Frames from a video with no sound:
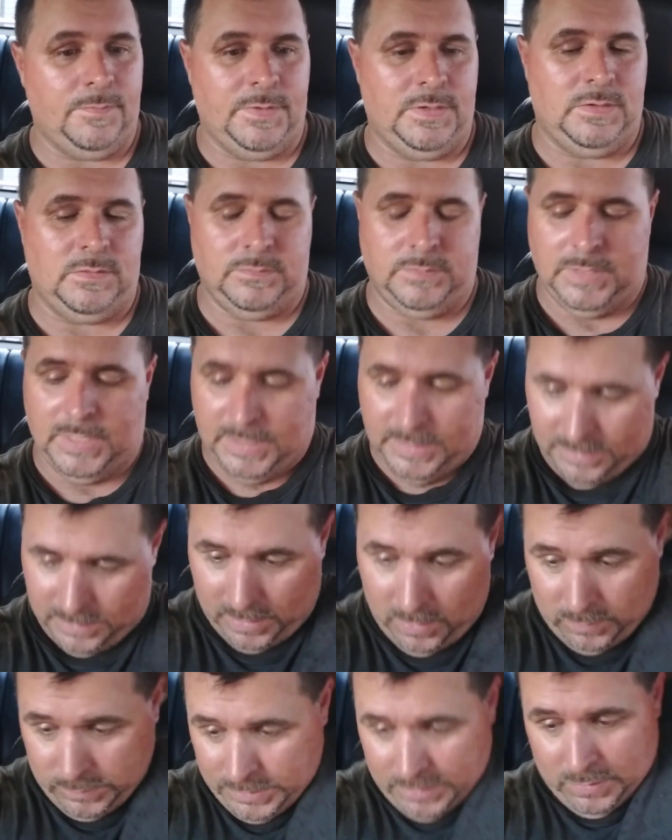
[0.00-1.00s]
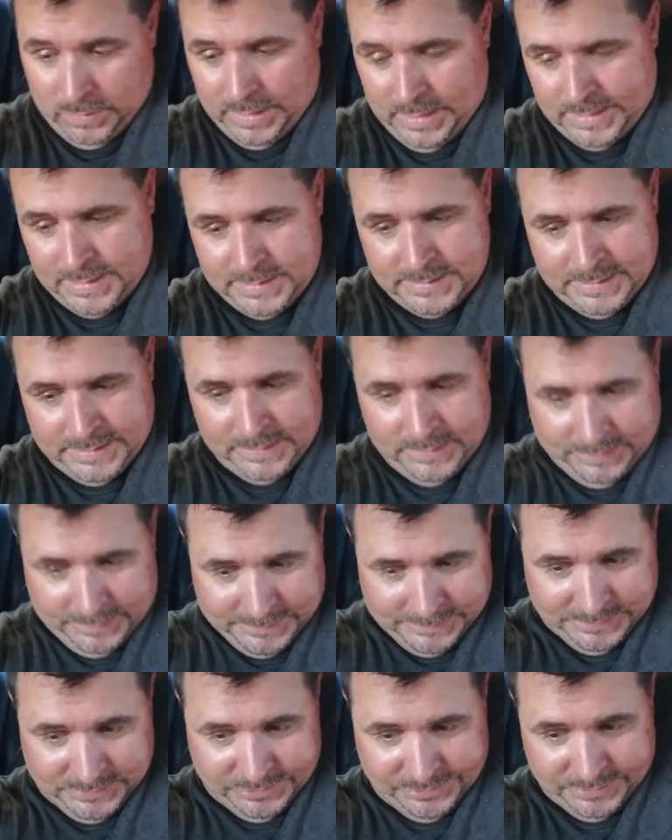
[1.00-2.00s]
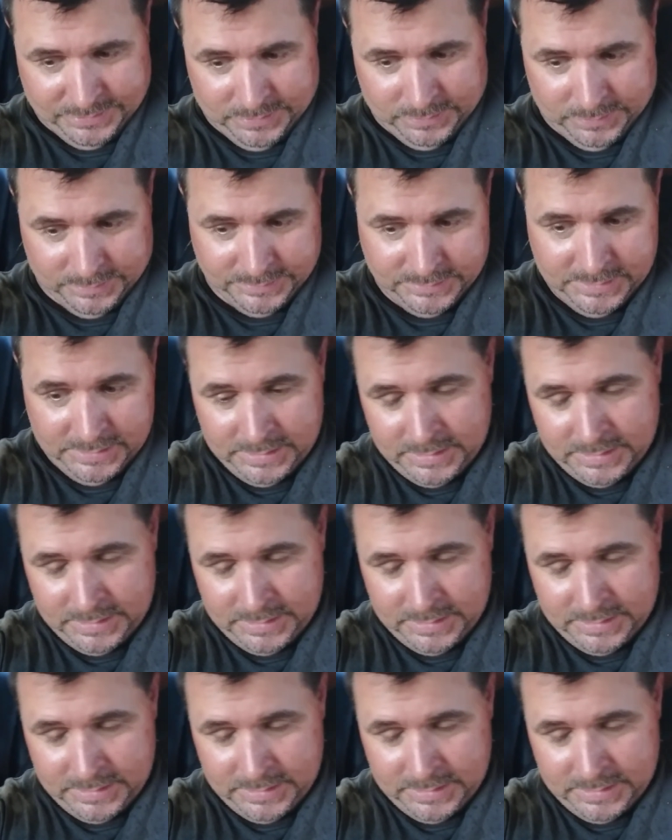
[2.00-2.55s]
Oh no, I had the air conditioner on,